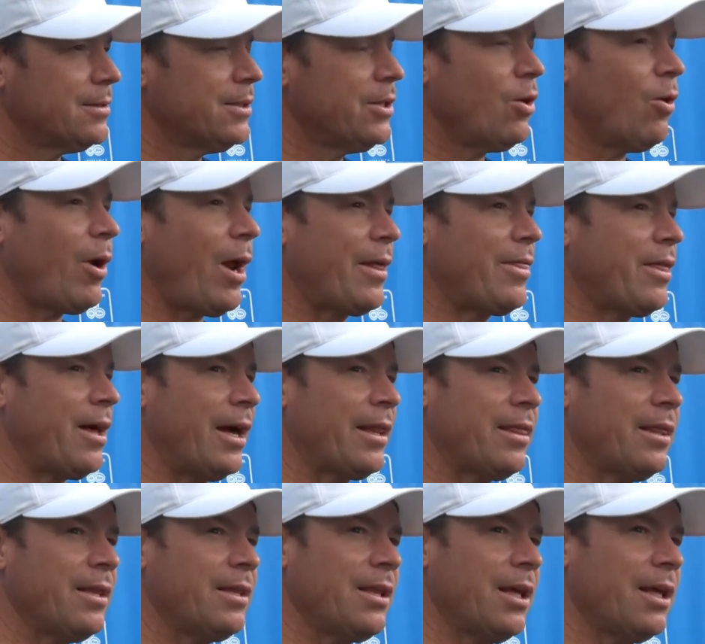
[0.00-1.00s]
You know what? I
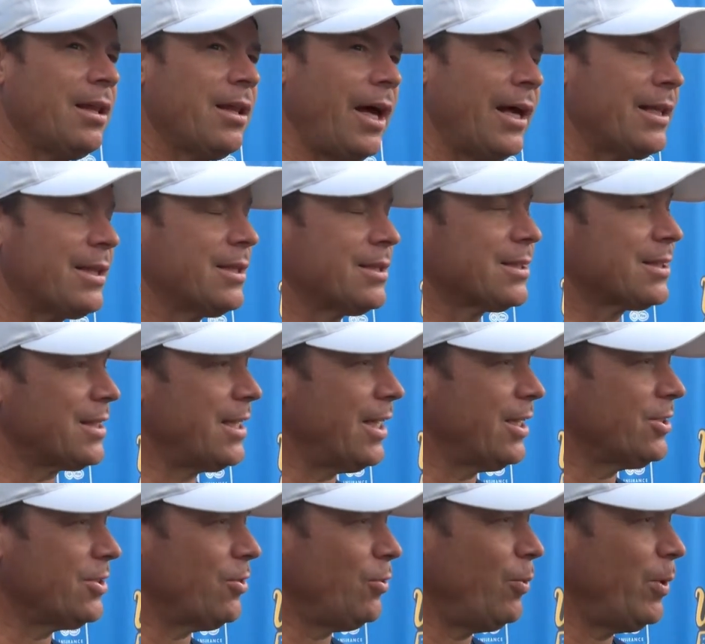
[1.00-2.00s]
think they like this
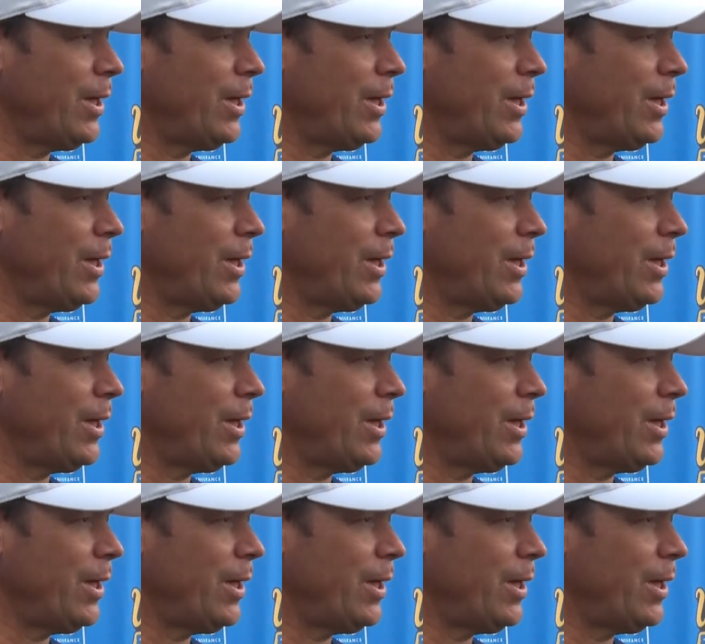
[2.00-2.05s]
schedule.